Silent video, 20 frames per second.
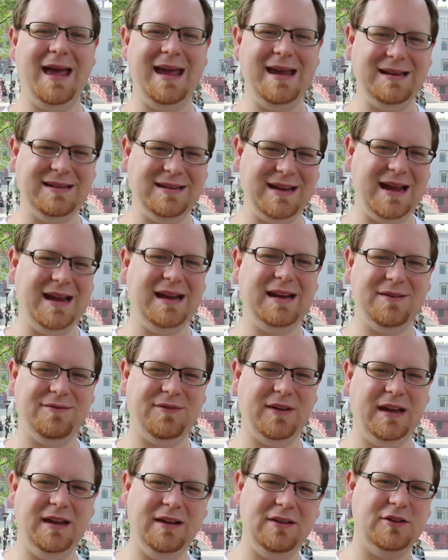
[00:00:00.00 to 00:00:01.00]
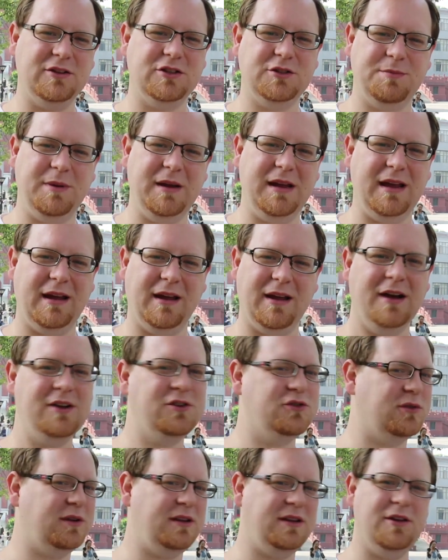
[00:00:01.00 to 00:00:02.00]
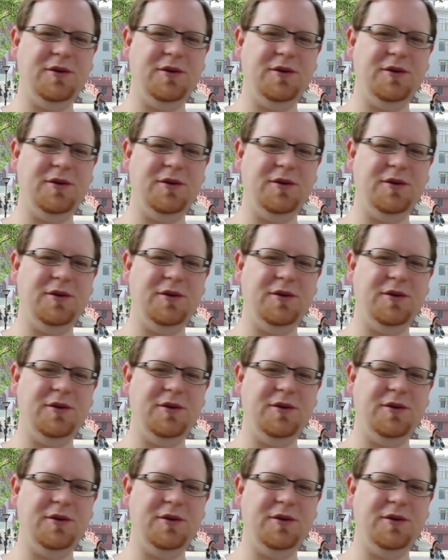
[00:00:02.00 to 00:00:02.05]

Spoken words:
a native English speaking country.